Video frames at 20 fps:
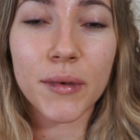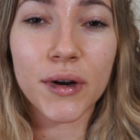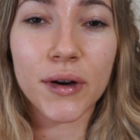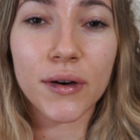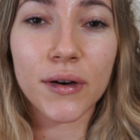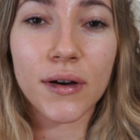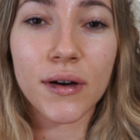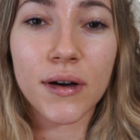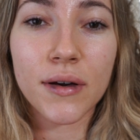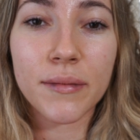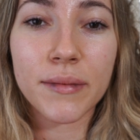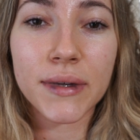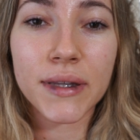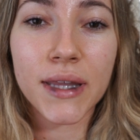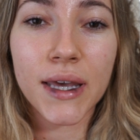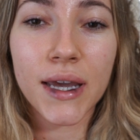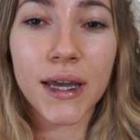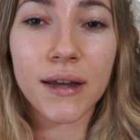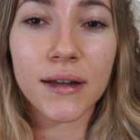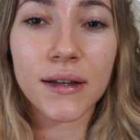girl, but
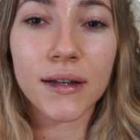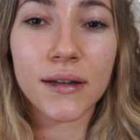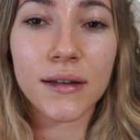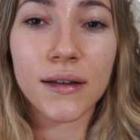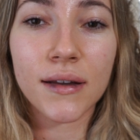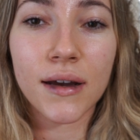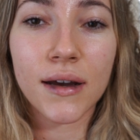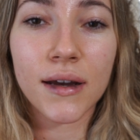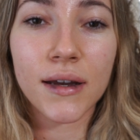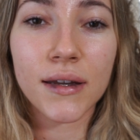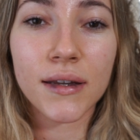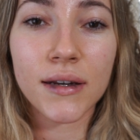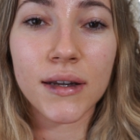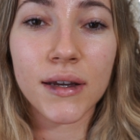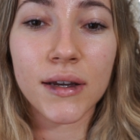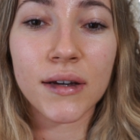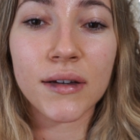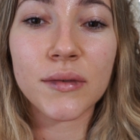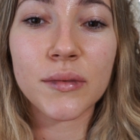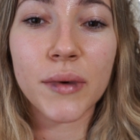like not in a good